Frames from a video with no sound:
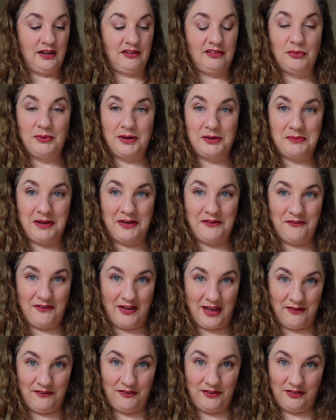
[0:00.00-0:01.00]
It's one of my
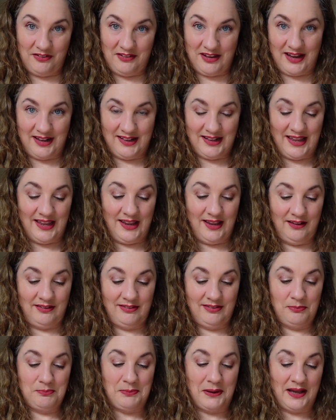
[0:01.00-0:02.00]
favorite
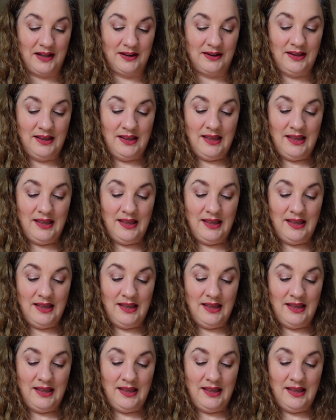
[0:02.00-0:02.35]
techniques, but